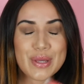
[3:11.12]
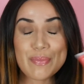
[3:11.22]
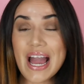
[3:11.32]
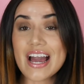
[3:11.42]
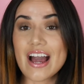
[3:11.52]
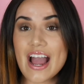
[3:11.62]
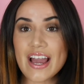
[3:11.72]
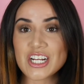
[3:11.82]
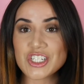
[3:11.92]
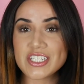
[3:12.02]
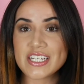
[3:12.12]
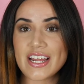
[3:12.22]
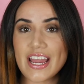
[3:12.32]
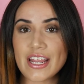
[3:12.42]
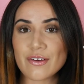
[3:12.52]
But yeah, I actually did
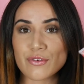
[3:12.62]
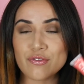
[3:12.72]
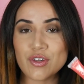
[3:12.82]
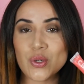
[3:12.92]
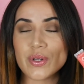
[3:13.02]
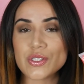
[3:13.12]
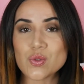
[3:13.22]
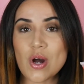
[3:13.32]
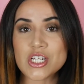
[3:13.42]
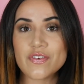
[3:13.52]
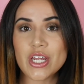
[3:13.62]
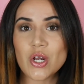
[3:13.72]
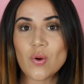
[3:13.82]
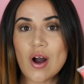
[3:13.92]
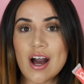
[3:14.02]
a review and swatch
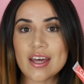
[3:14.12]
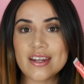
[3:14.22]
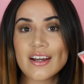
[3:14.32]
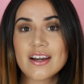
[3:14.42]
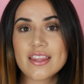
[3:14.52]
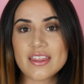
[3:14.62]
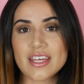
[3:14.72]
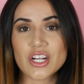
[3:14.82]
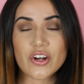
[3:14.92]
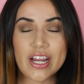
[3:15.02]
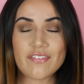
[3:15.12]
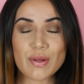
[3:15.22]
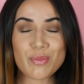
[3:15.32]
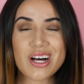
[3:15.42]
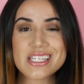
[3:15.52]
video on the Crave
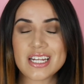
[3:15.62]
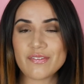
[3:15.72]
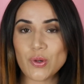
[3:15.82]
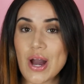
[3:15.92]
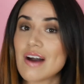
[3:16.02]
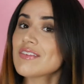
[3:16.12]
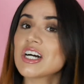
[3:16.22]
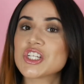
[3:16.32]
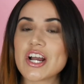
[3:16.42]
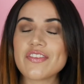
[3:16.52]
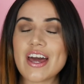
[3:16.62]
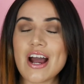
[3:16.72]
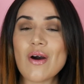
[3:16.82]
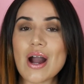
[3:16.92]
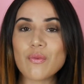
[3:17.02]
Lip Gloss, and if you have not checked that
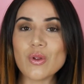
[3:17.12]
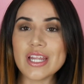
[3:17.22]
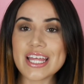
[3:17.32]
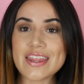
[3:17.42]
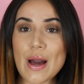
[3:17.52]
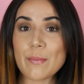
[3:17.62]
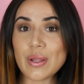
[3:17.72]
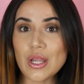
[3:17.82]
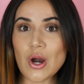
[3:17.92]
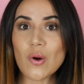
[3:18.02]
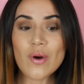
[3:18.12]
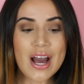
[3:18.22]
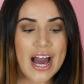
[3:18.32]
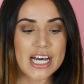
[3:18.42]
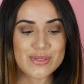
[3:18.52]
out, I will link that below,
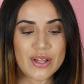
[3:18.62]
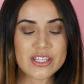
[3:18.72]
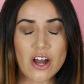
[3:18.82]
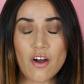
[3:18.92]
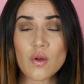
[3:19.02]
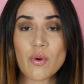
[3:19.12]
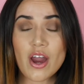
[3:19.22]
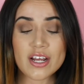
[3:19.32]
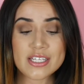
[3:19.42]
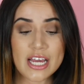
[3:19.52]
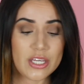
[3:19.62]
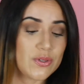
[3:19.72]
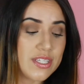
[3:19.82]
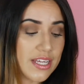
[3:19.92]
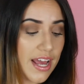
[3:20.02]
as well as all the products I
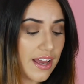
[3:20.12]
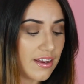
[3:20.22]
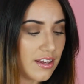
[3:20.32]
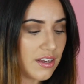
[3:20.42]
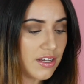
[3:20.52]
used today.